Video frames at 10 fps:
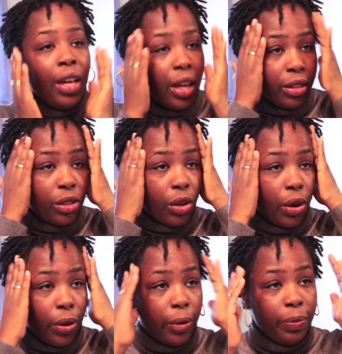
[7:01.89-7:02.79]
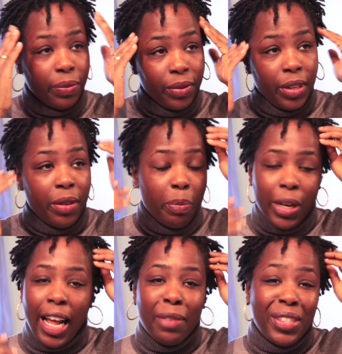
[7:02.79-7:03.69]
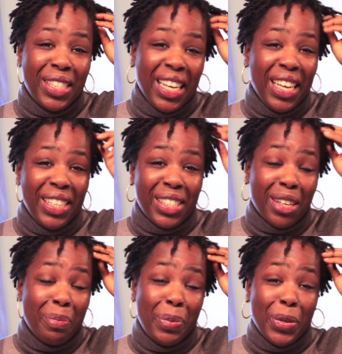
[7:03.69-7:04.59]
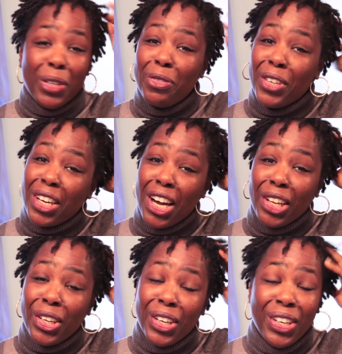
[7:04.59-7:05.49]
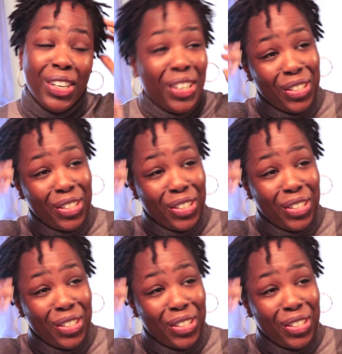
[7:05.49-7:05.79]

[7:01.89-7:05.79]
And so, but I've seen some beautiful color.